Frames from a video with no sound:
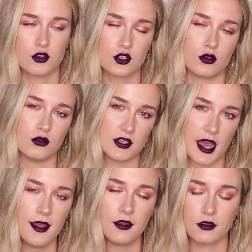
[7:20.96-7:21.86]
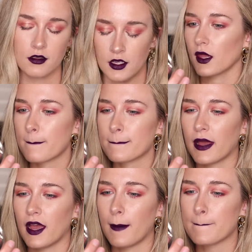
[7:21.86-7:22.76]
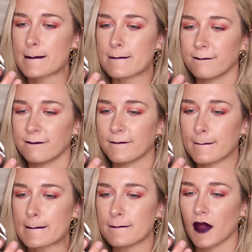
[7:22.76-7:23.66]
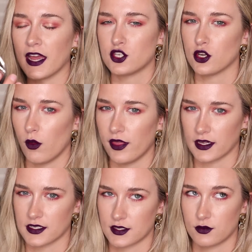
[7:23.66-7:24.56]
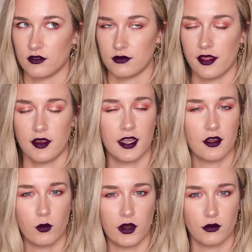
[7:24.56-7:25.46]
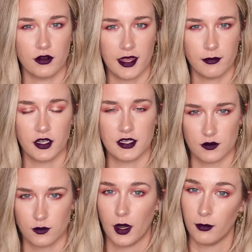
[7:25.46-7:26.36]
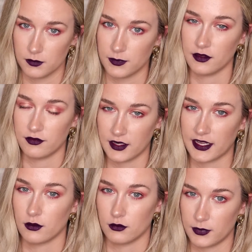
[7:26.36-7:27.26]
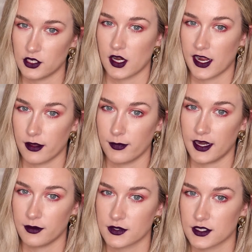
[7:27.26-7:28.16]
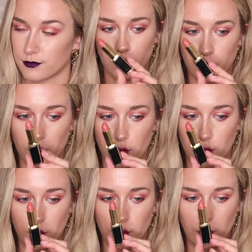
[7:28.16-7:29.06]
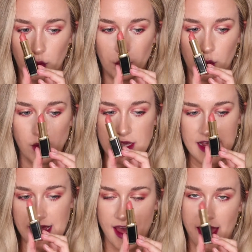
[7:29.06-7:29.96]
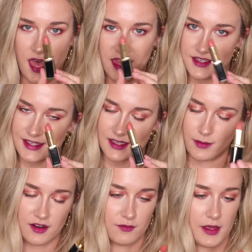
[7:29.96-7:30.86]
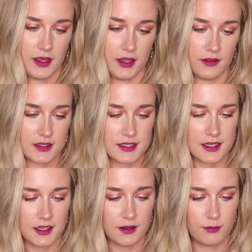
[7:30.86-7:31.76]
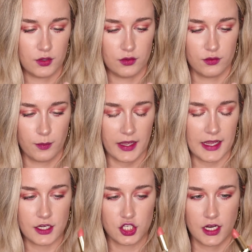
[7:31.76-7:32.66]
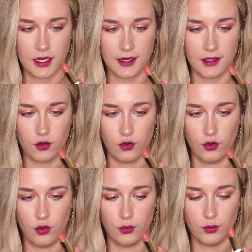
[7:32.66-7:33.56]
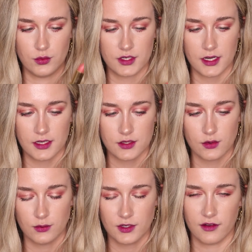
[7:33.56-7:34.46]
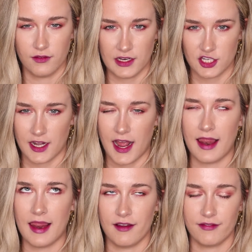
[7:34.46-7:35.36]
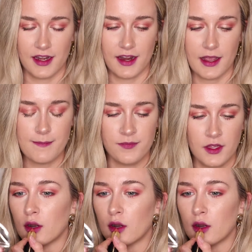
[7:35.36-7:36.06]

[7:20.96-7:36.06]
too dark, but I don't think it's the sort of one that I could wear all night because I probably feel like it would be drying out my lips. Ooh, yeah, this is a bit of me. This is like a beautiful peachy nude, and it's called Confession. I love that name.